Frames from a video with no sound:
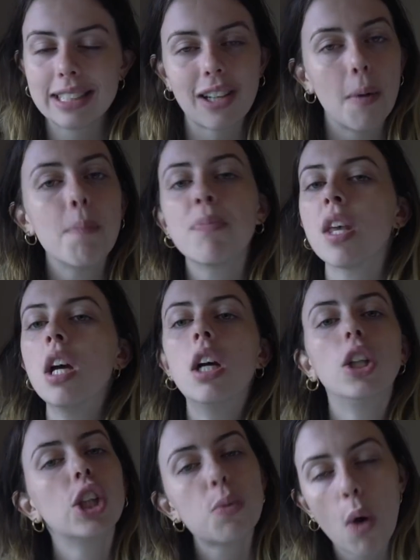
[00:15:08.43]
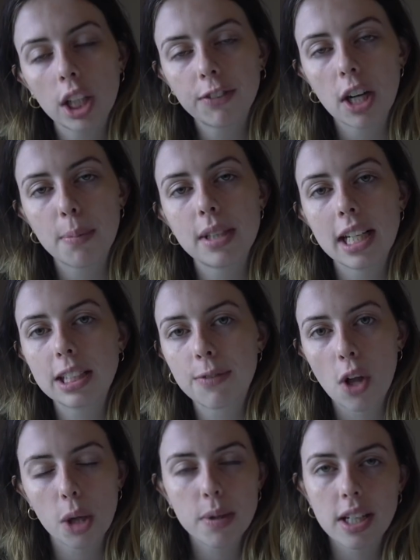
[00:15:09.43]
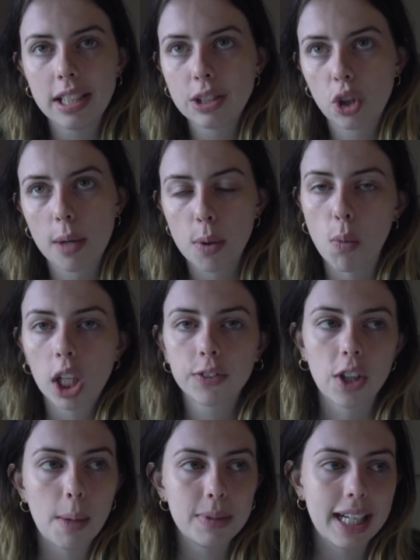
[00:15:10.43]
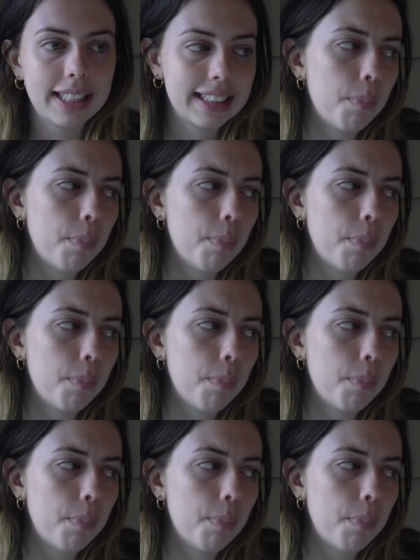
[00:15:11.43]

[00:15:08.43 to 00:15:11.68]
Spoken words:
So just watch for updates, follow me on Instagram and watch for updates.